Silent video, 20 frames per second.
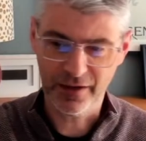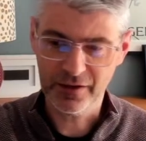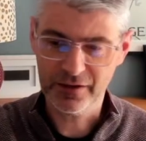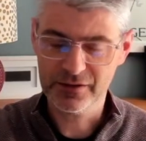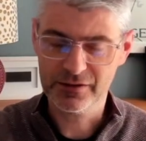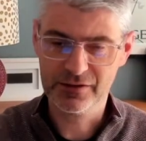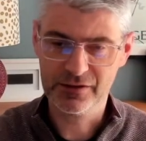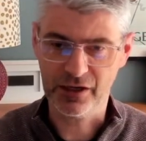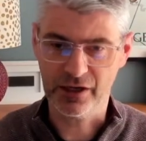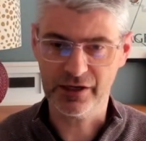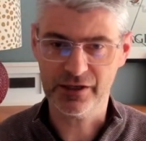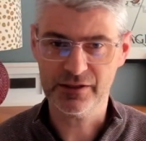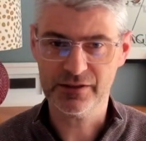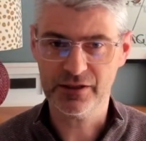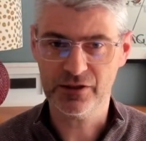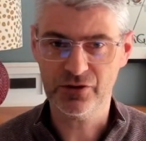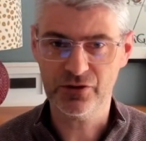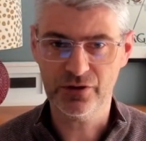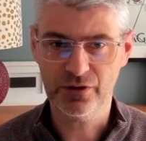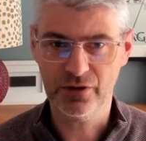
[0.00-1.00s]
size
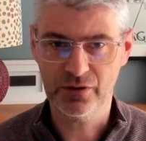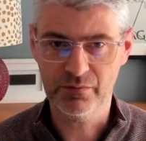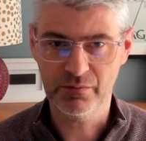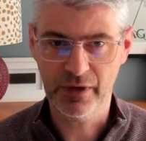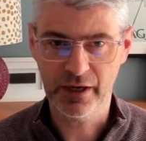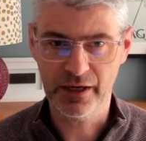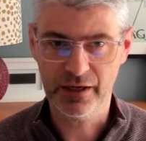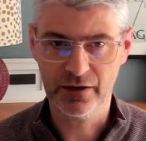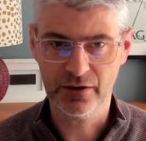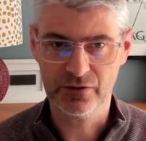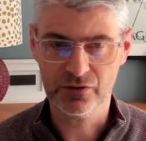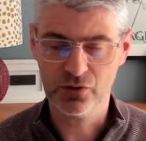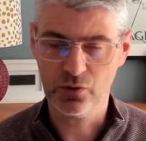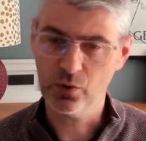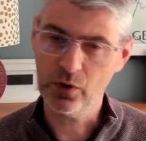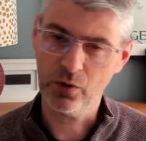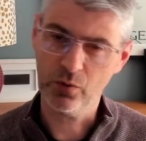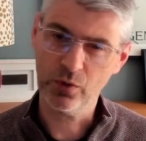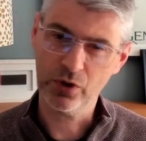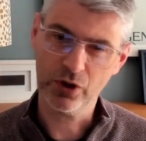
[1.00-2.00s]
that you can make it. So
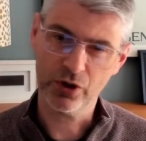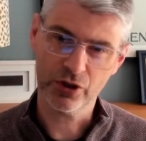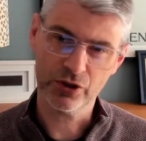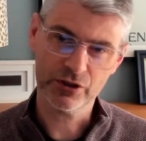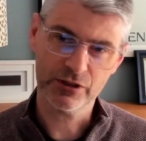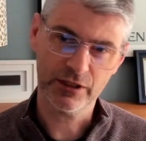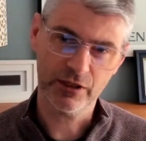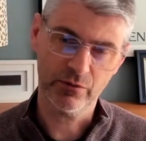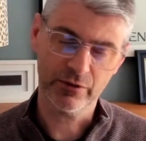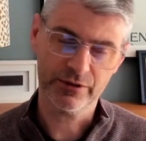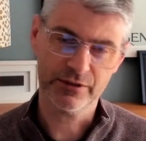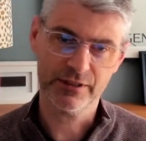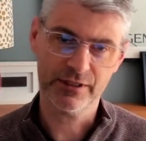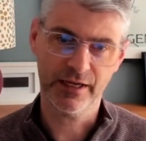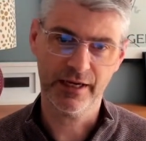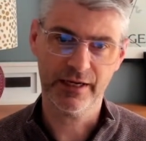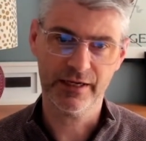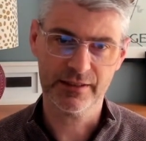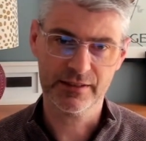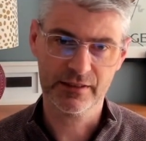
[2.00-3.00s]
what we're going to deal with
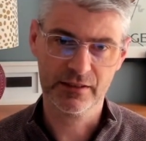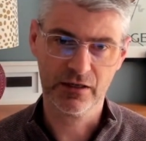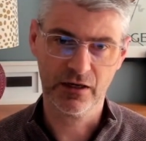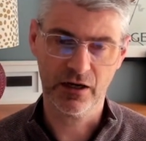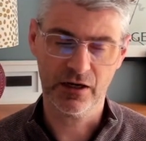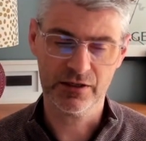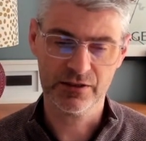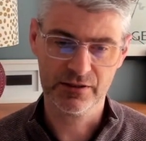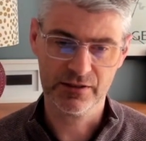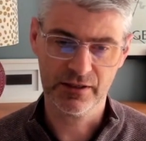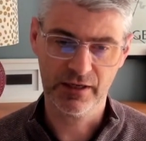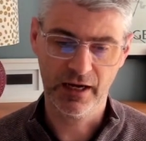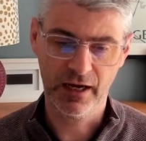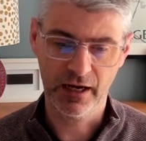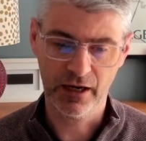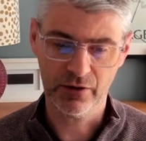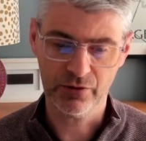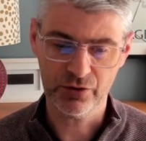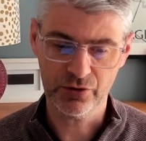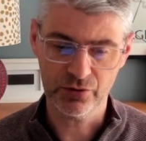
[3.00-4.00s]
today is costs and
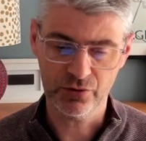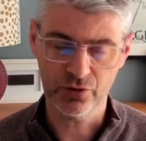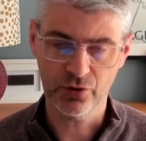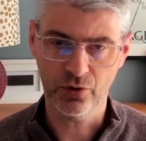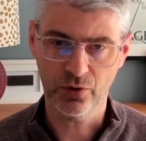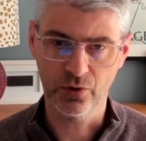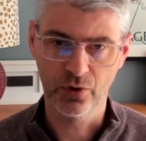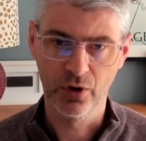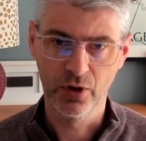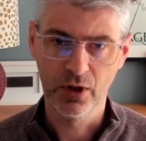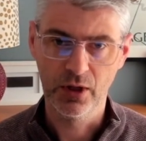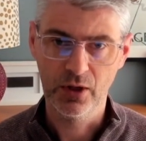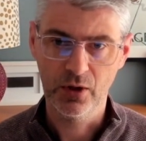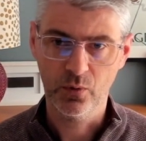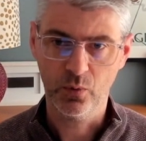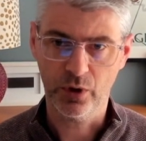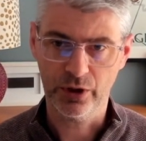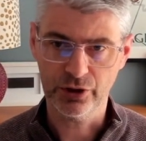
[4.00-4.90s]
how you know what